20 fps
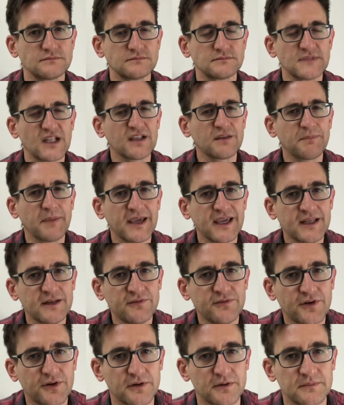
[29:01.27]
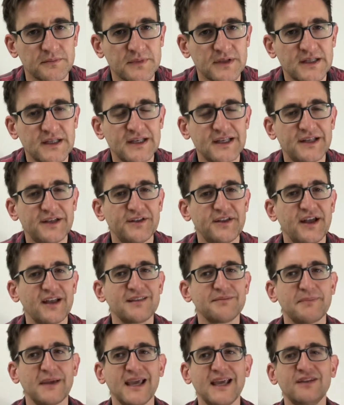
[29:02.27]
That's painful.
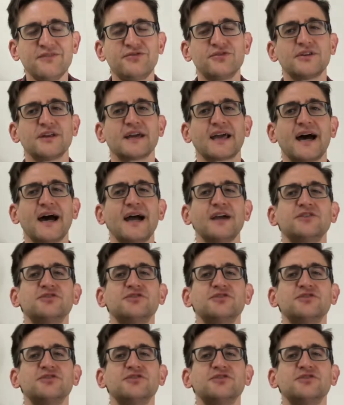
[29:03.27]
That's painful. A guy